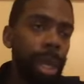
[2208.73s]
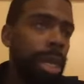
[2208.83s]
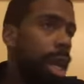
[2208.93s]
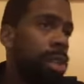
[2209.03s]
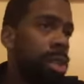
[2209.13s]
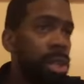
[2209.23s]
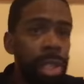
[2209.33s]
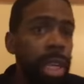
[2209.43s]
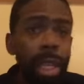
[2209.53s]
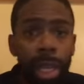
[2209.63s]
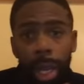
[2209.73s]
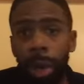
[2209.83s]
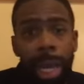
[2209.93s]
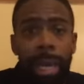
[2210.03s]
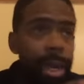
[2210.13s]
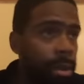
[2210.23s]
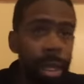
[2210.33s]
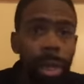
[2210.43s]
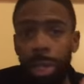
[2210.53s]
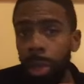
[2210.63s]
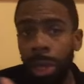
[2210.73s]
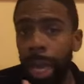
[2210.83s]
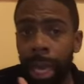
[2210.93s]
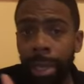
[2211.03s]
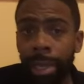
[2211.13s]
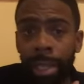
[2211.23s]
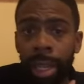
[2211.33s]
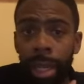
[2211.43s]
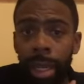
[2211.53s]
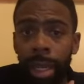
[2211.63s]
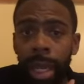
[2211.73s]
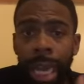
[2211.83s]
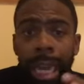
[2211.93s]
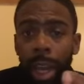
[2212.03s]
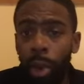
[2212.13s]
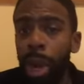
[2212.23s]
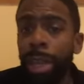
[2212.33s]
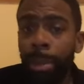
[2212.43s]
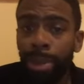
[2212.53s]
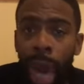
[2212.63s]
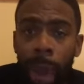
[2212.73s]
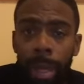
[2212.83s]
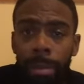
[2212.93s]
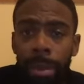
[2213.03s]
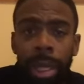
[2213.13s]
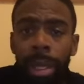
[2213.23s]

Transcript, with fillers: you know so the city you know again it, you know so again the city kind of created the problem.